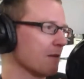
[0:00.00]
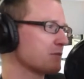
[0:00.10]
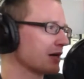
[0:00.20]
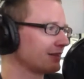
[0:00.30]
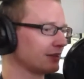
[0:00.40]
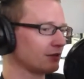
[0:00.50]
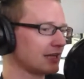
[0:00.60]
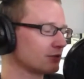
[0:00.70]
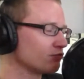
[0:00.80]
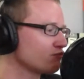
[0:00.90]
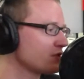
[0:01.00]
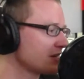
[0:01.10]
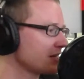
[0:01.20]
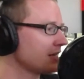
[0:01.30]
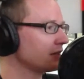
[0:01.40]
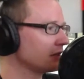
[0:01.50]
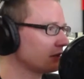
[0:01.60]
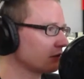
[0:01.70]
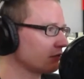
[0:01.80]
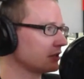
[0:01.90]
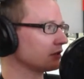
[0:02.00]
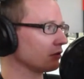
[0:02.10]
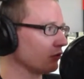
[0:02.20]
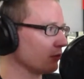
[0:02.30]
But I think, it's really critical